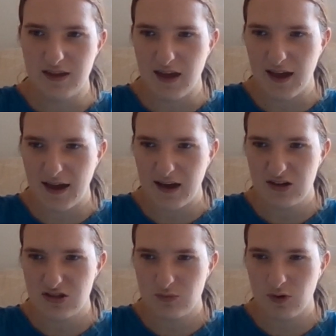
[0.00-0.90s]
the
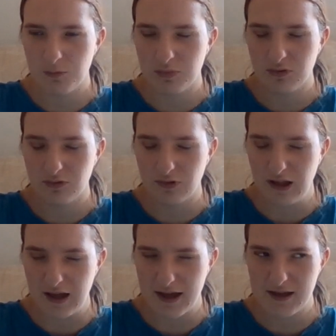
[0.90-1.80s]
actual
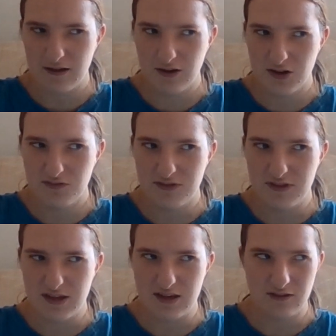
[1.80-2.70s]
plot of
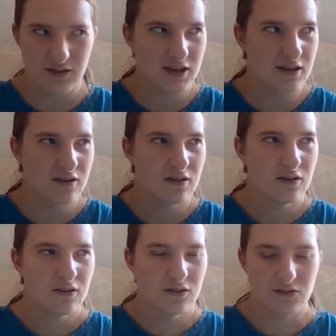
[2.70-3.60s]
the Iliad,